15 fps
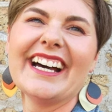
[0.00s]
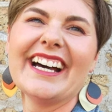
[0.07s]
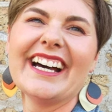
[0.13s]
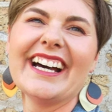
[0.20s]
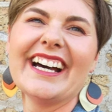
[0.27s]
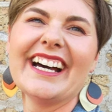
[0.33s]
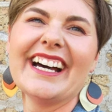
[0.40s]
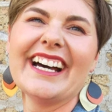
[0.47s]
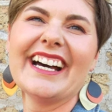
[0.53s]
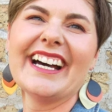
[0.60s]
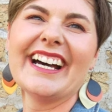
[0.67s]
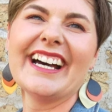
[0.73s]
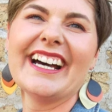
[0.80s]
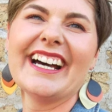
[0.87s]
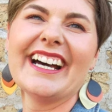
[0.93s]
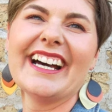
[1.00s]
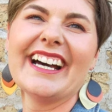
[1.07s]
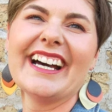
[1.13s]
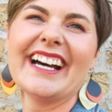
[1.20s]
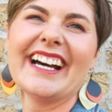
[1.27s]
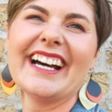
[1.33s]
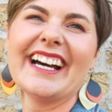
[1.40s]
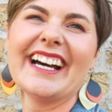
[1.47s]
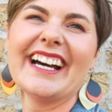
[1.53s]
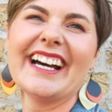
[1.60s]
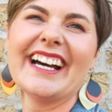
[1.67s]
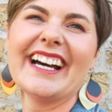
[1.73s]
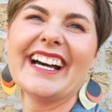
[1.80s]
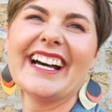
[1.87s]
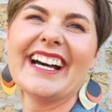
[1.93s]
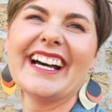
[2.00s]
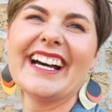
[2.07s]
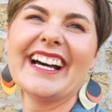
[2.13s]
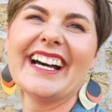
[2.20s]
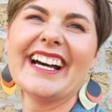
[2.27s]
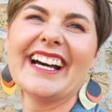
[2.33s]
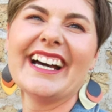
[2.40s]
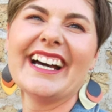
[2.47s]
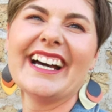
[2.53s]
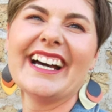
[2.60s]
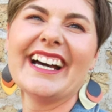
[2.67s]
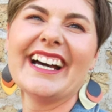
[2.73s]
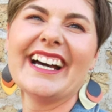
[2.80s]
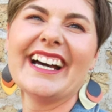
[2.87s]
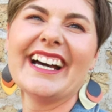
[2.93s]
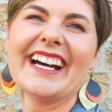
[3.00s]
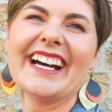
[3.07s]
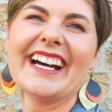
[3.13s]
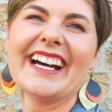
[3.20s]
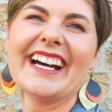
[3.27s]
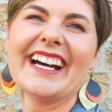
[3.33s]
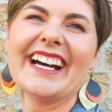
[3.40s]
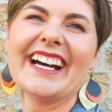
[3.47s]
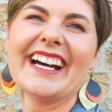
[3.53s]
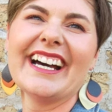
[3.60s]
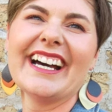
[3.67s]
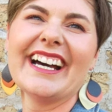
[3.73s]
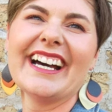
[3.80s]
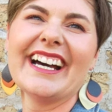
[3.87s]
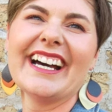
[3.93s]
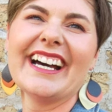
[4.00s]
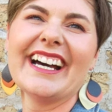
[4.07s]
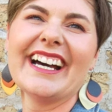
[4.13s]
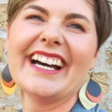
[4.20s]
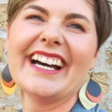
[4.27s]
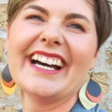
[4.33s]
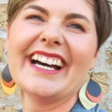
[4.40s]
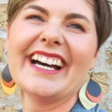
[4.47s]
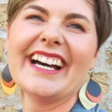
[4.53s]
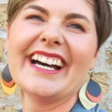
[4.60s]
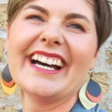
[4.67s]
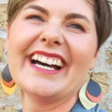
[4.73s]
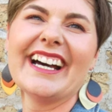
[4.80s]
[no speech]